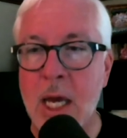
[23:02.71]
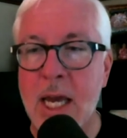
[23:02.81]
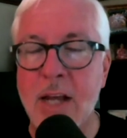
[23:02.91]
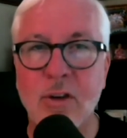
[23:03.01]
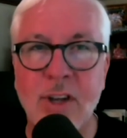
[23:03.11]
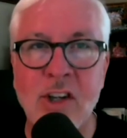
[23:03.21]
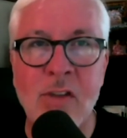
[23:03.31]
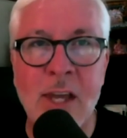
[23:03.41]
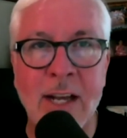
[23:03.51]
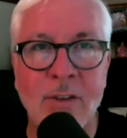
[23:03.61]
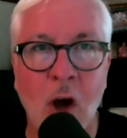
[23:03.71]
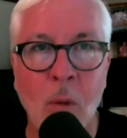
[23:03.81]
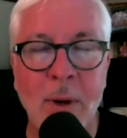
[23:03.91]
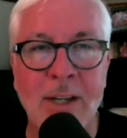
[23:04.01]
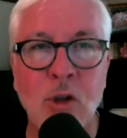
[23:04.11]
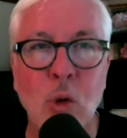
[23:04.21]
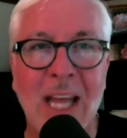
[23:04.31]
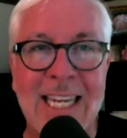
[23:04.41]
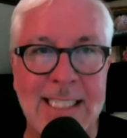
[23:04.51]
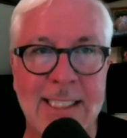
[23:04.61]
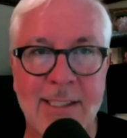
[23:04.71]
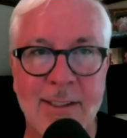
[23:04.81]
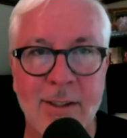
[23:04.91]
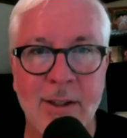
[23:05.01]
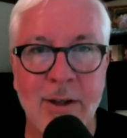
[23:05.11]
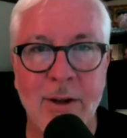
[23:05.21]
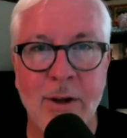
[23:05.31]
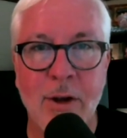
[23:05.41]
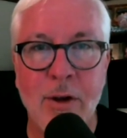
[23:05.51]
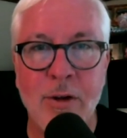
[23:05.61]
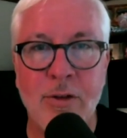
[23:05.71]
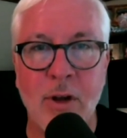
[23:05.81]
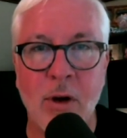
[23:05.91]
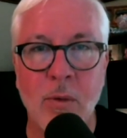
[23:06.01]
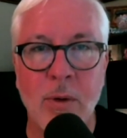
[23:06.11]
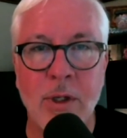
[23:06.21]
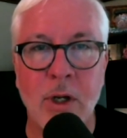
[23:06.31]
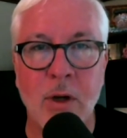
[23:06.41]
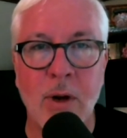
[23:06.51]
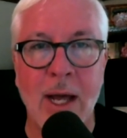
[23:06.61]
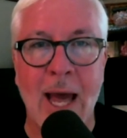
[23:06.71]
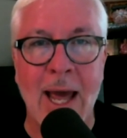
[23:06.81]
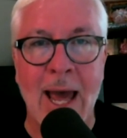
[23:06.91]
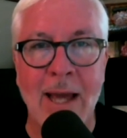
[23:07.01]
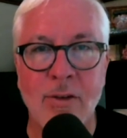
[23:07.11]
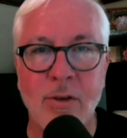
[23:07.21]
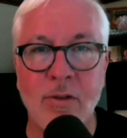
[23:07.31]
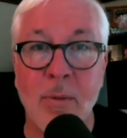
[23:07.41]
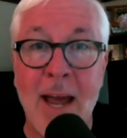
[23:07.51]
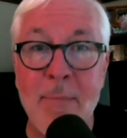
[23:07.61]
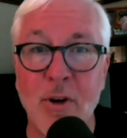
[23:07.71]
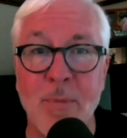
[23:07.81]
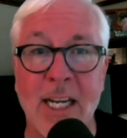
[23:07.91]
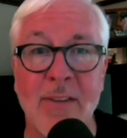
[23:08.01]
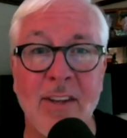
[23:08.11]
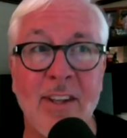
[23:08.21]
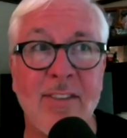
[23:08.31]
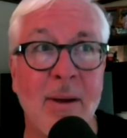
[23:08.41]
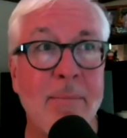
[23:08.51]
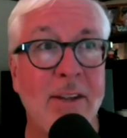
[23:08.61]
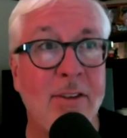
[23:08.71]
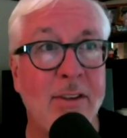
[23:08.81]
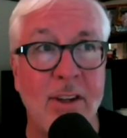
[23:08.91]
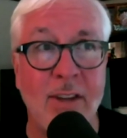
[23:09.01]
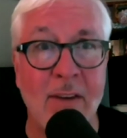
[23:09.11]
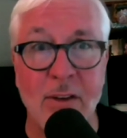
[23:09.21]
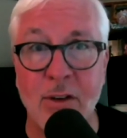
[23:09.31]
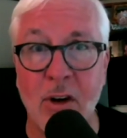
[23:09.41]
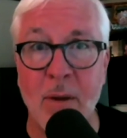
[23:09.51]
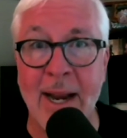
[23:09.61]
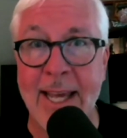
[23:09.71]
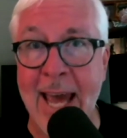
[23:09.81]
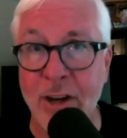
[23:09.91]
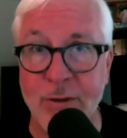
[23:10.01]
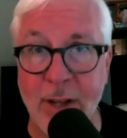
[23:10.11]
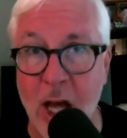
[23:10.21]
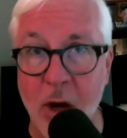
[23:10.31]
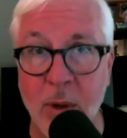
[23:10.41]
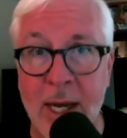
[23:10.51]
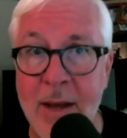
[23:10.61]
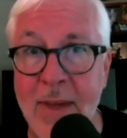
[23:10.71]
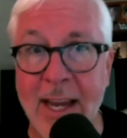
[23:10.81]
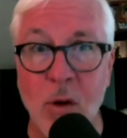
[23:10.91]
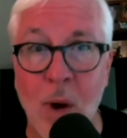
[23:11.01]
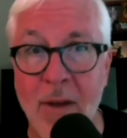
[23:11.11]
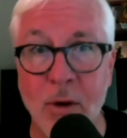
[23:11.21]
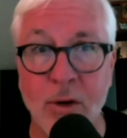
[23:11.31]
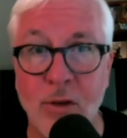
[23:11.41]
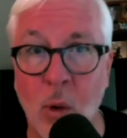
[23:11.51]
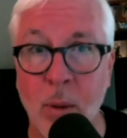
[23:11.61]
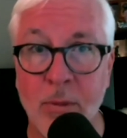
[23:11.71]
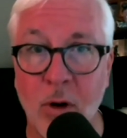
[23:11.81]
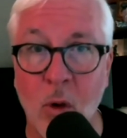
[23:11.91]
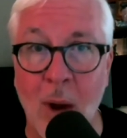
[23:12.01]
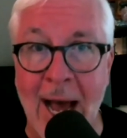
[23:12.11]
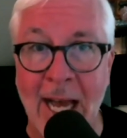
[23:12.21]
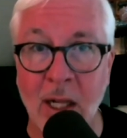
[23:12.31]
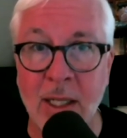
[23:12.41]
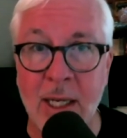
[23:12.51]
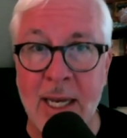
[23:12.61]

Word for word: is there such a thing as opening too late so you know I, I, from my perspective i see some businesses have a certain amount of cash flow they can weather a storm for a while yep